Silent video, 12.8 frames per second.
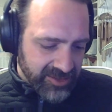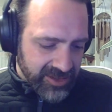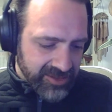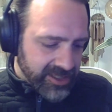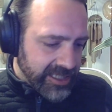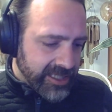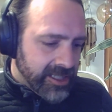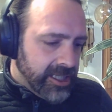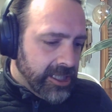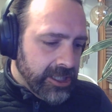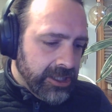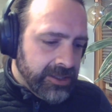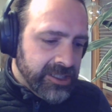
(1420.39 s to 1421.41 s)
It's like
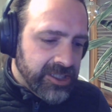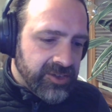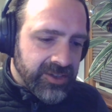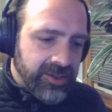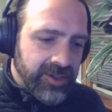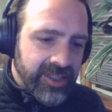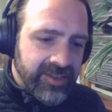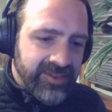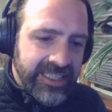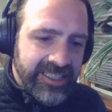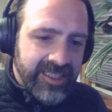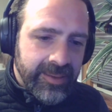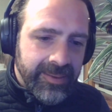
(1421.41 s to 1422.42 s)
you can just go to this
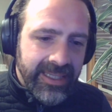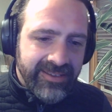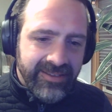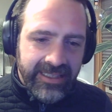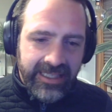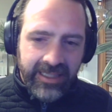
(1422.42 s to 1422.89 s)
HTTPS thing.